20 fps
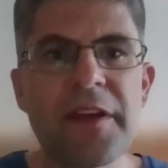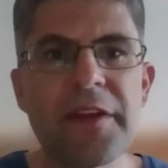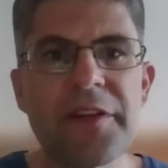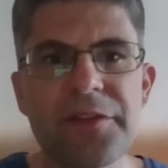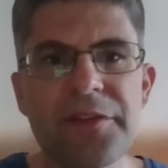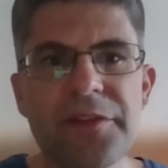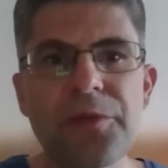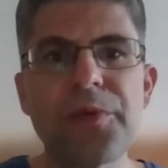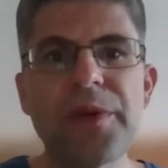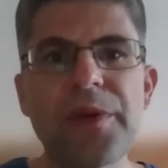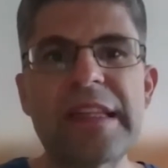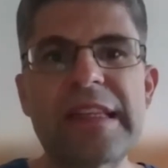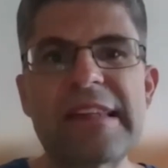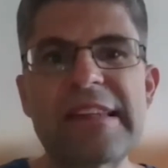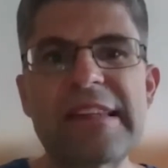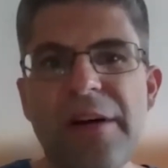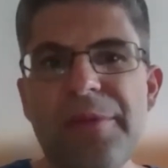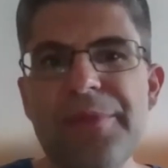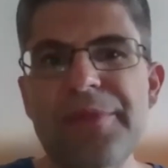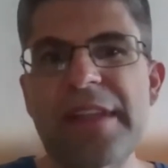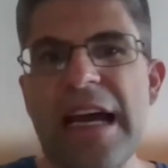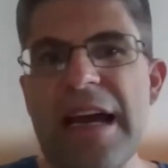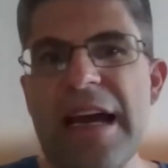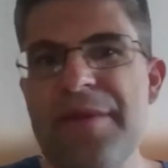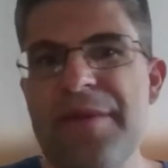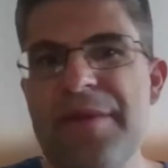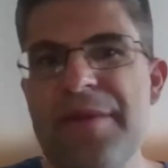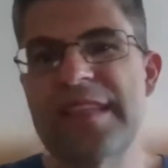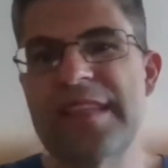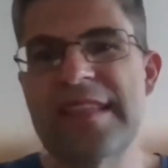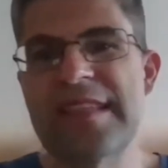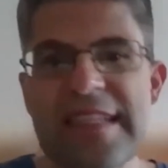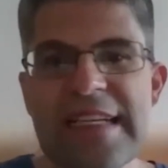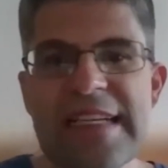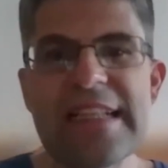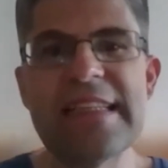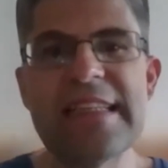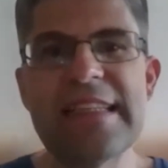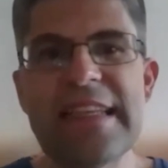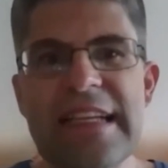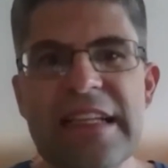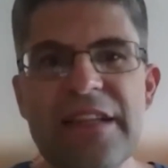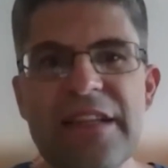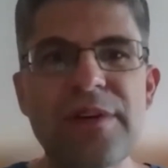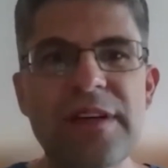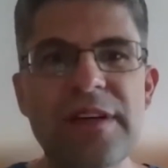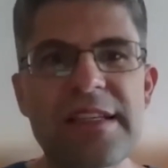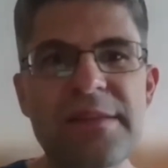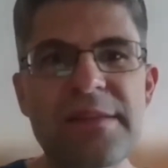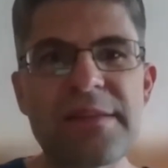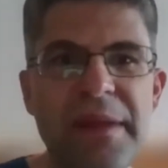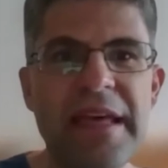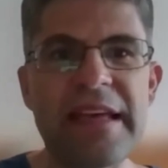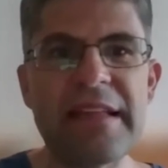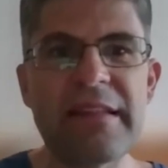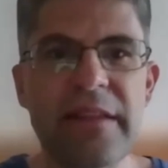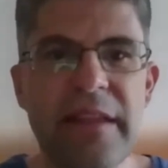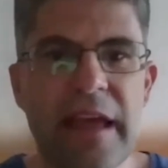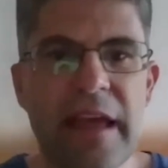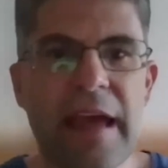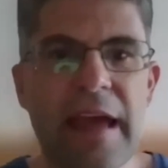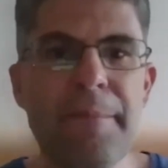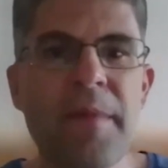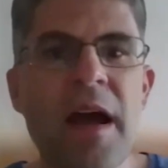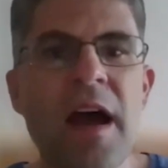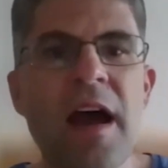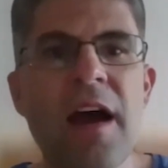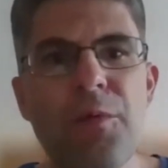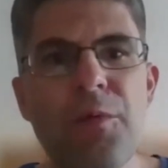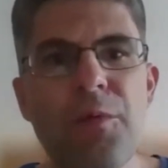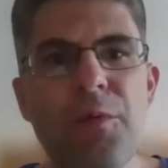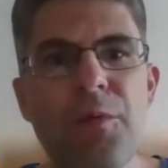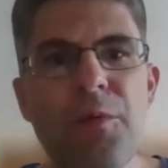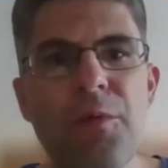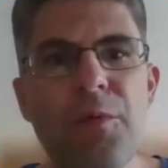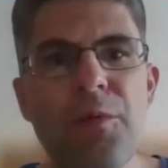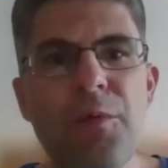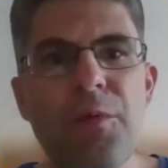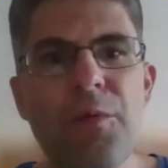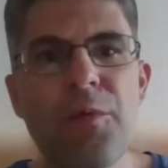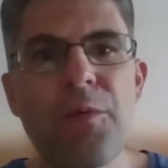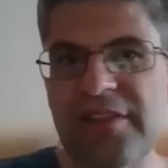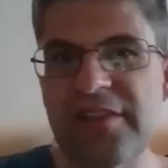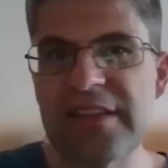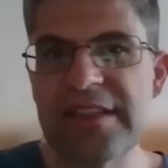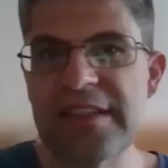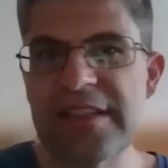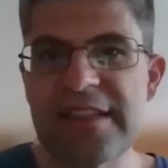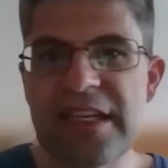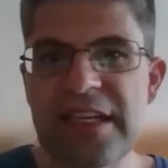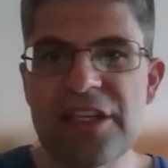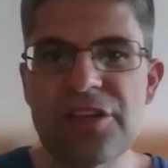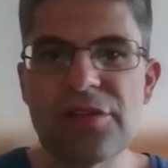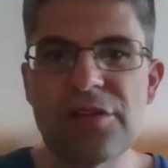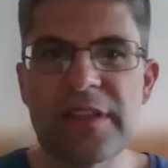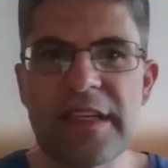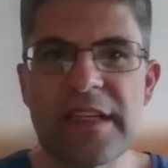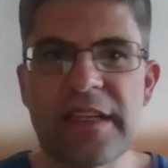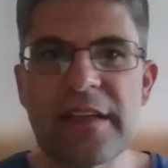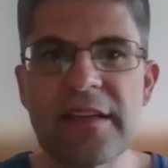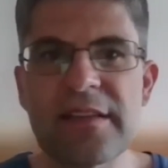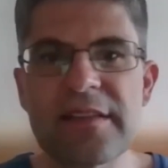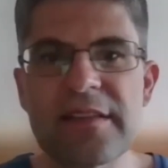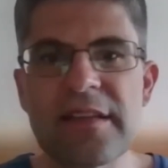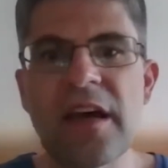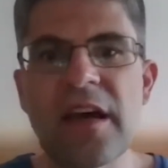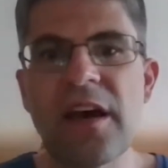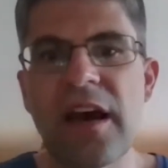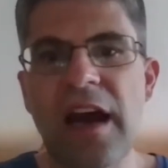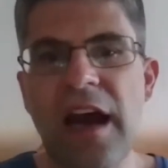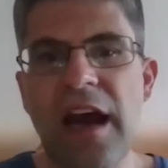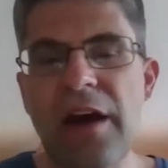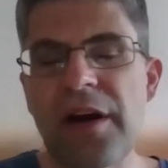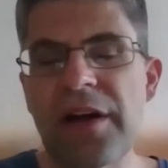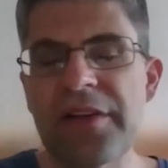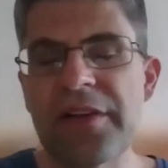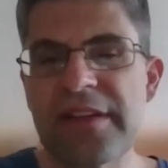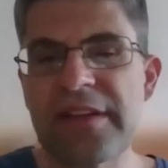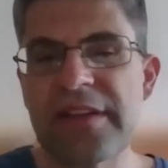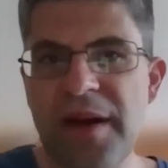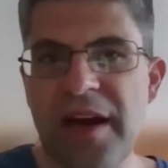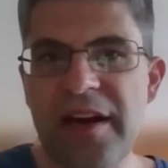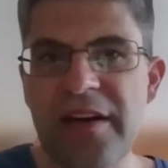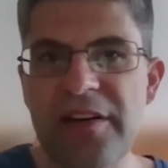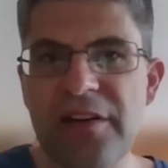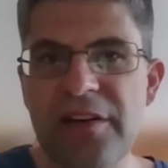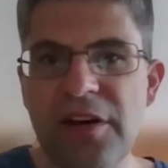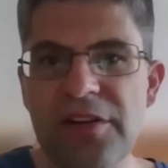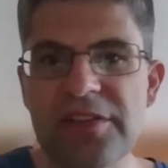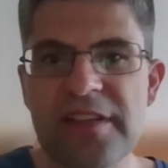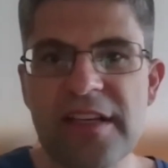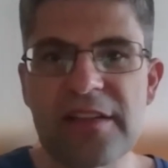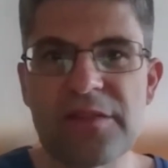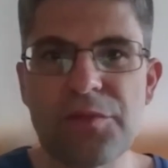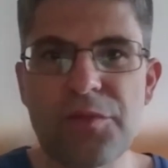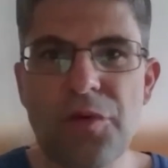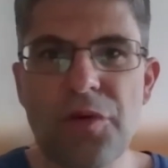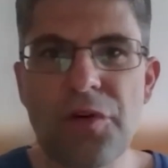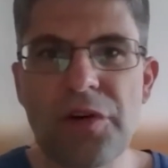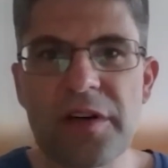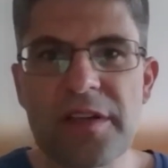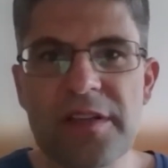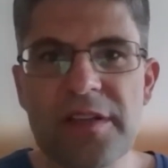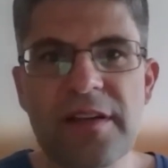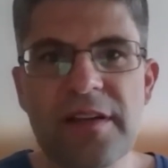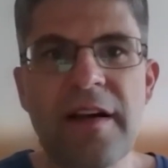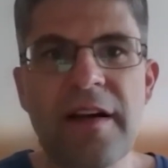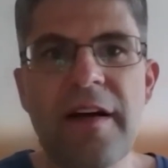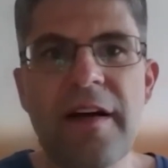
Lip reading: So sometimes we still need to explain them what decentralization is, how a smart contract works,